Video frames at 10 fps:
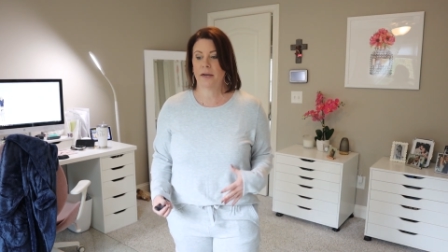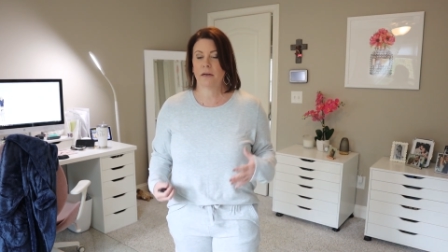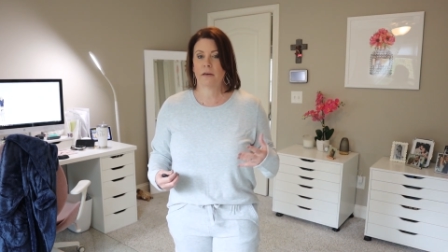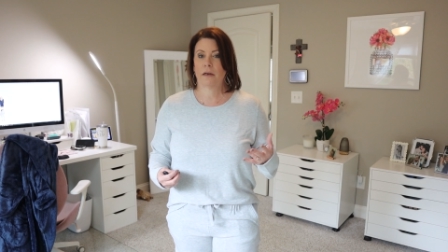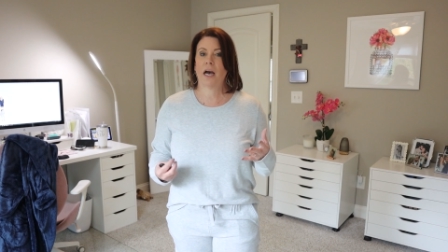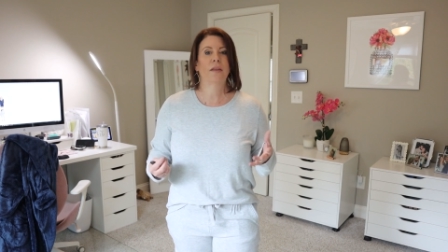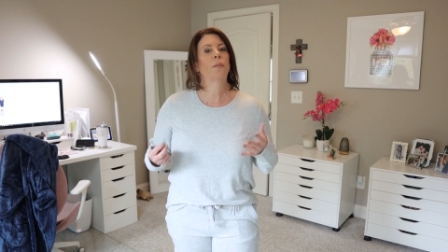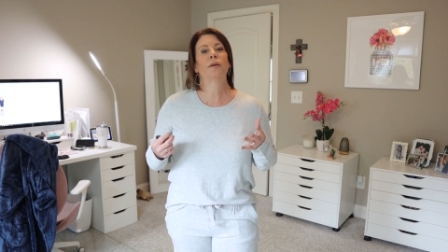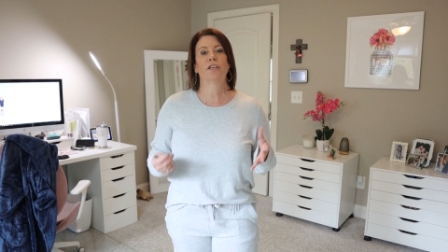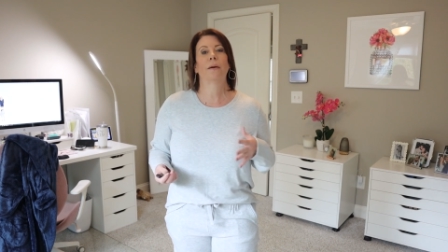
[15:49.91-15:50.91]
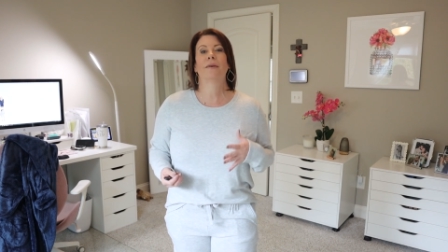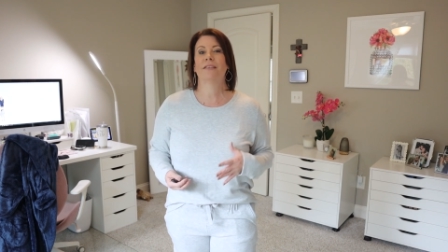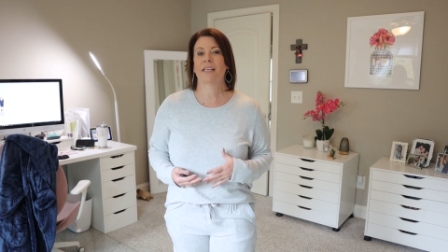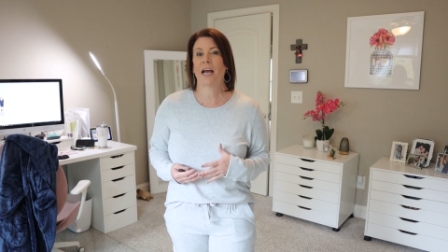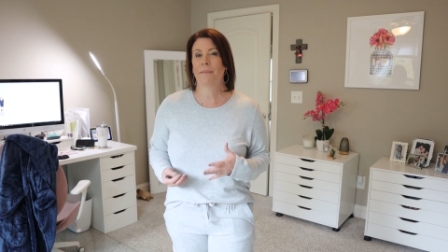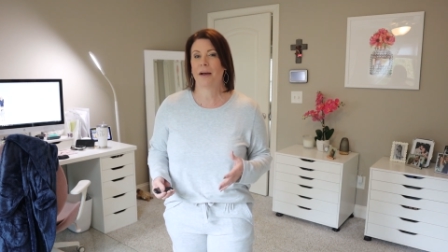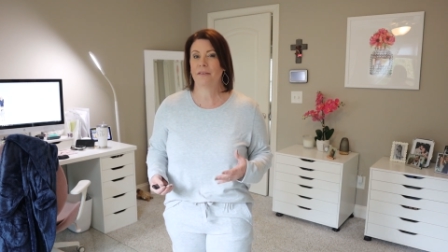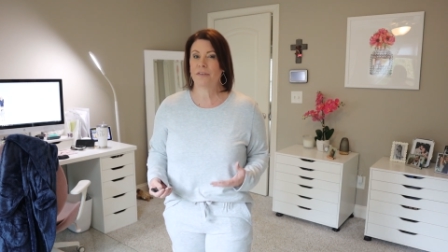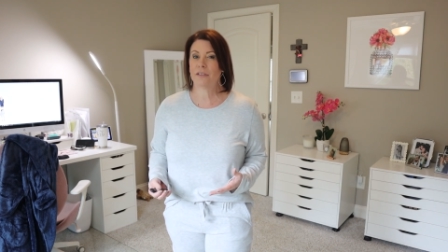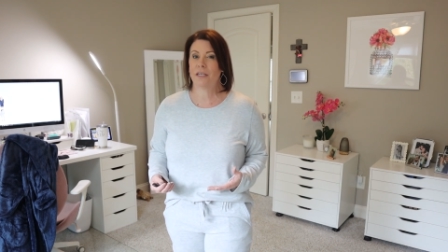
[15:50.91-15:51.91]
where other pajamas I
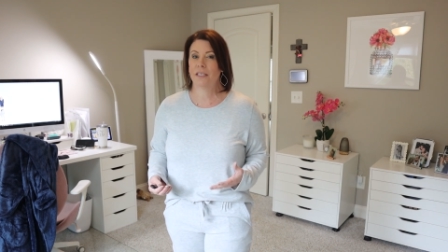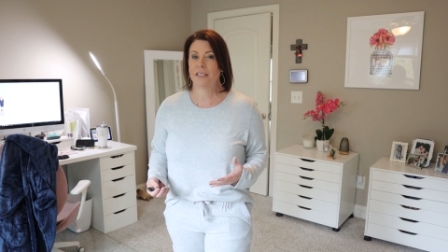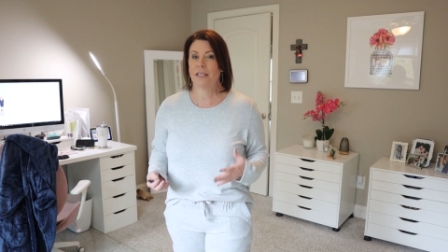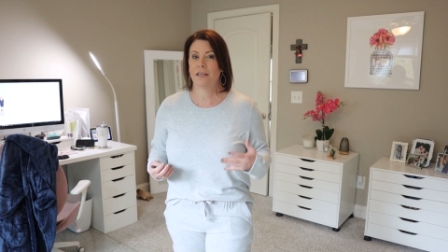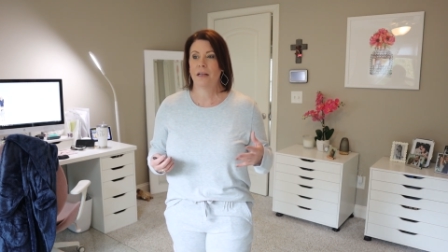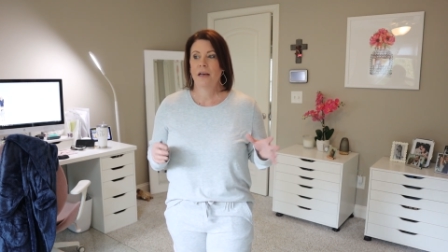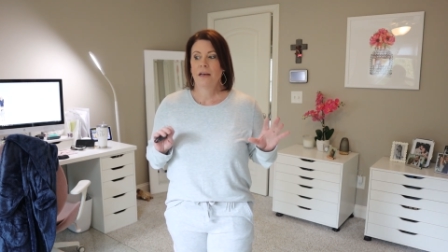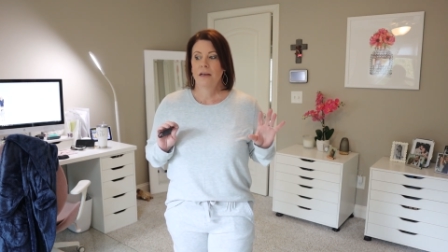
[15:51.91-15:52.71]
might feel a little